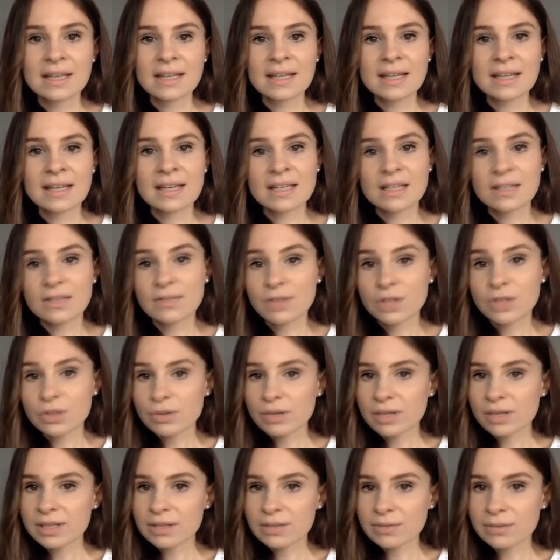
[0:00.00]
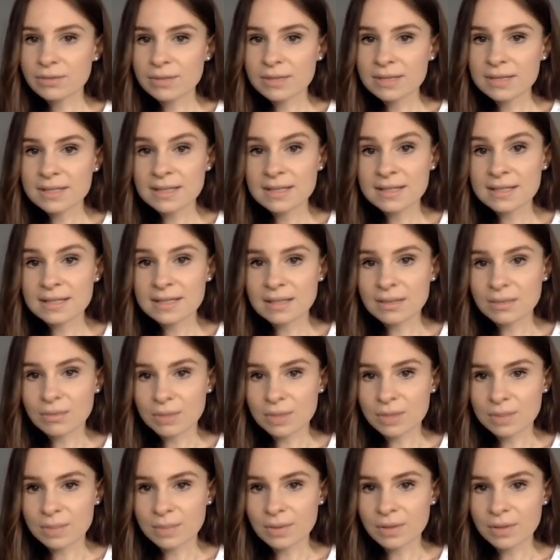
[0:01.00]
individual differences in
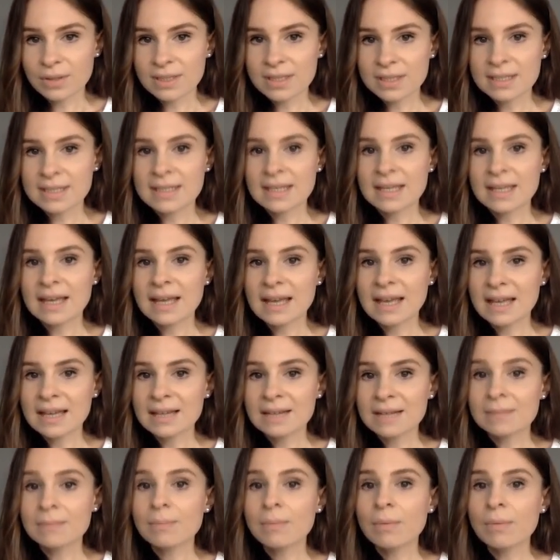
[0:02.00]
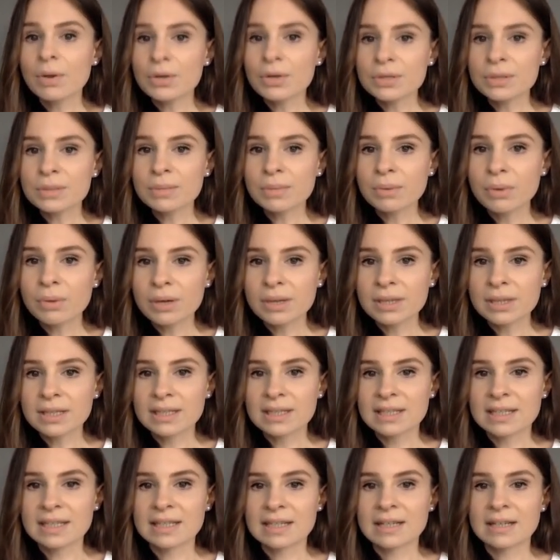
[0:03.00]
response, and most
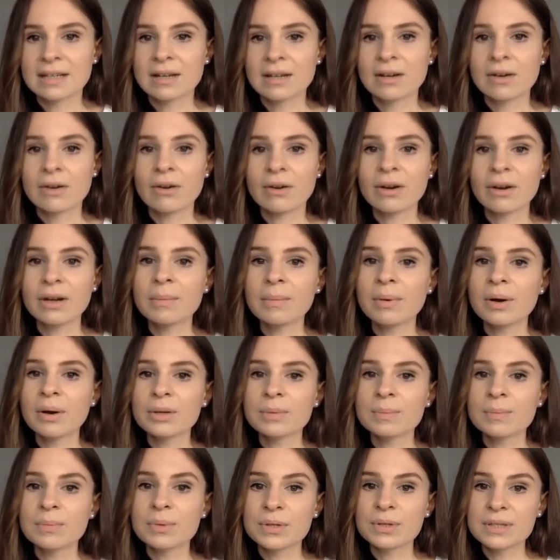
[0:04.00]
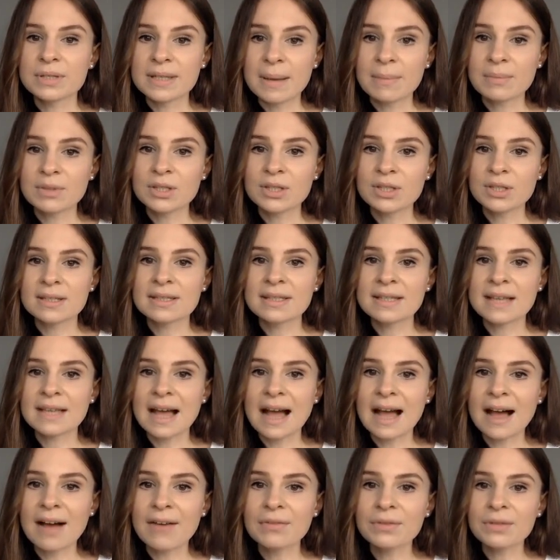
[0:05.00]
importantly, learn about perceptions
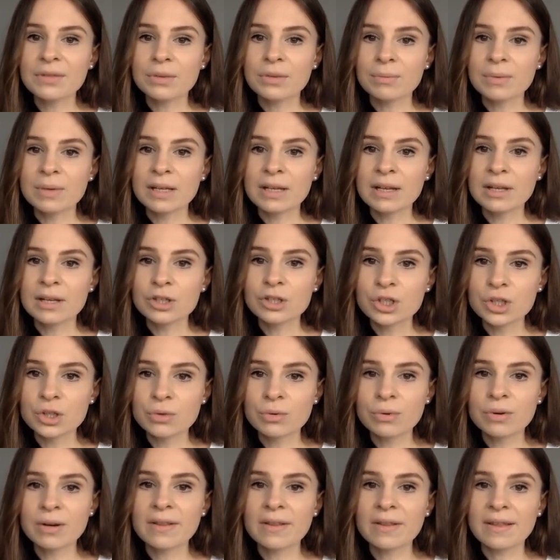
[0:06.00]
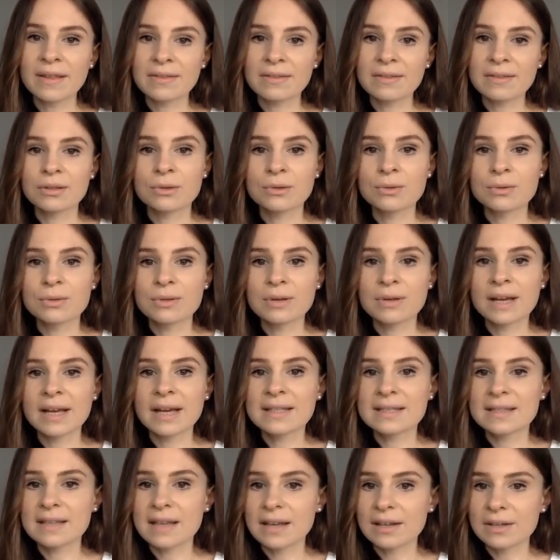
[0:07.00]
after we ensure that the user
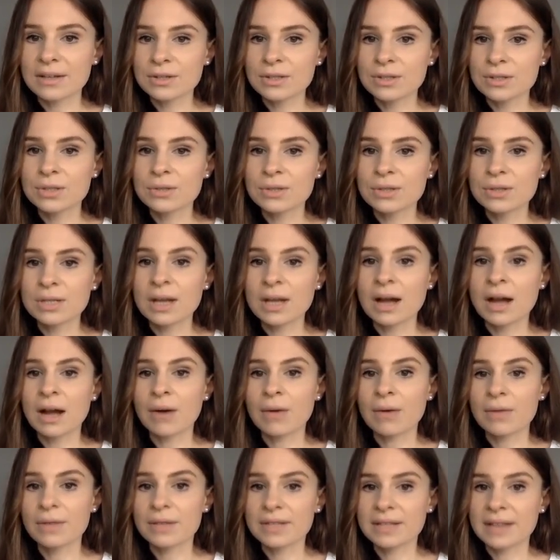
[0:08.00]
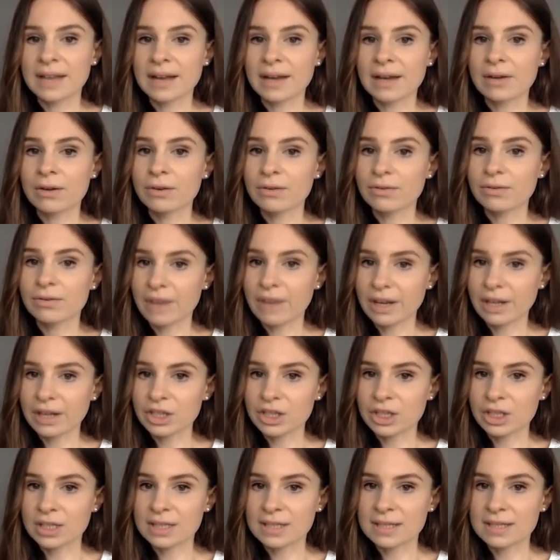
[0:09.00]
has understood how the dialogue
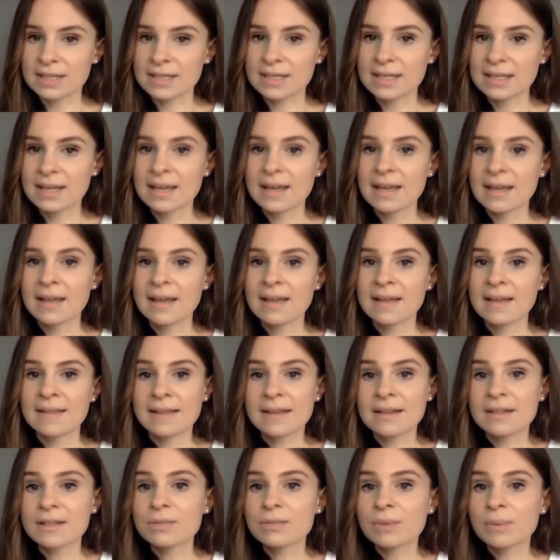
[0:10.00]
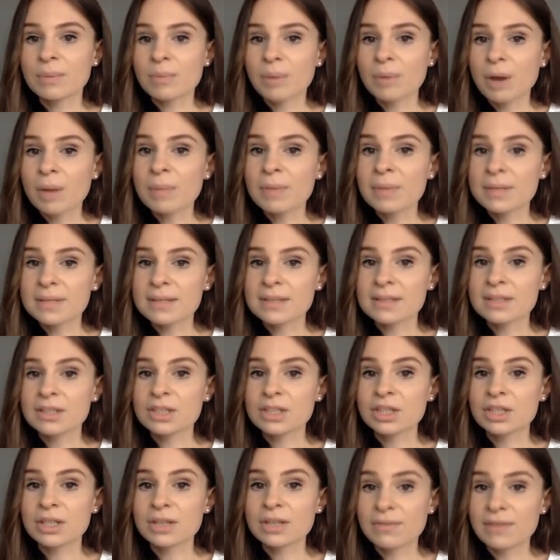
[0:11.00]
functions. That is, what purposes
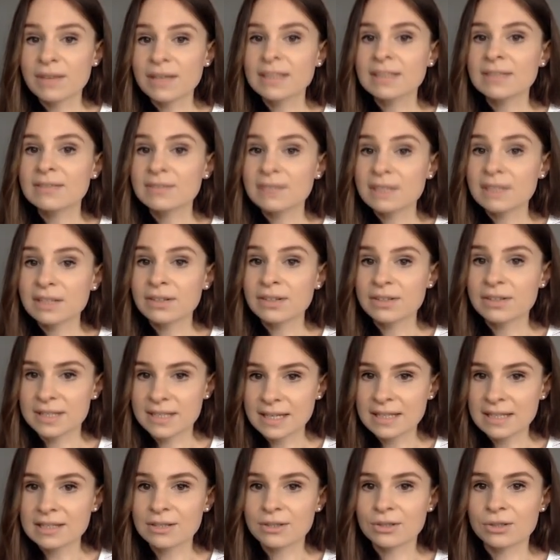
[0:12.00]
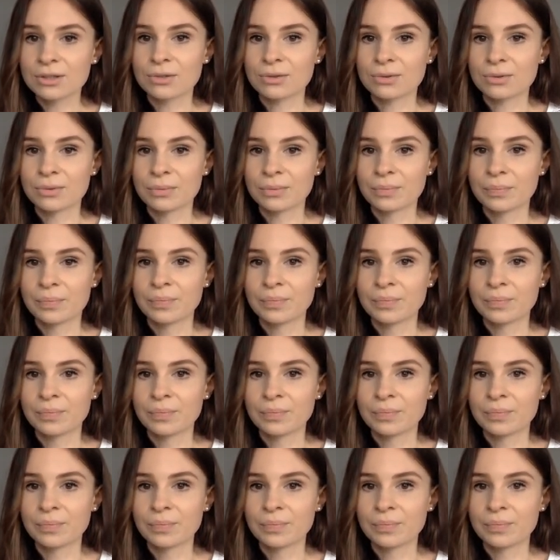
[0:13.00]
she effectively consented to.